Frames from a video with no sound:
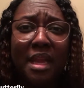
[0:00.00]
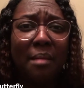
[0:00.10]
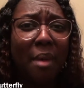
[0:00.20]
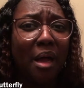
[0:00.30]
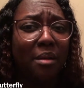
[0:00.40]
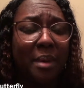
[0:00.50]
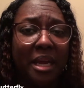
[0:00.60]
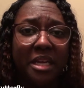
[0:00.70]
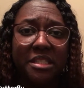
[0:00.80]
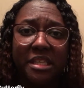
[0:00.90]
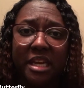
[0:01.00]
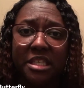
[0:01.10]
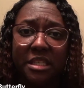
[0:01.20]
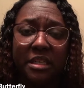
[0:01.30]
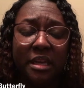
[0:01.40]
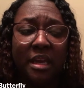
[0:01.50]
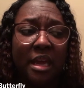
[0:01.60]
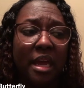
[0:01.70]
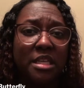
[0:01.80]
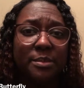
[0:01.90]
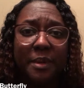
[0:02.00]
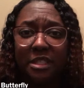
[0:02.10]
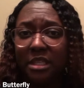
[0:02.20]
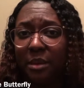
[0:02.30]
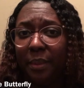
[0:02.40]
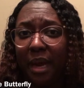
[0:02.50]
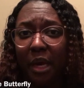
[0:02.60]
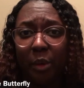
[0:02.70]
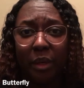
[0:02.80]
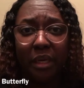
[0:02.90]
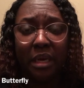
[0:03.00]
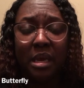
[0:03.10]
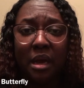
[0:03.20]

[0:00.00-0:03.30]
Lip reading: I'm all about education and especially empowering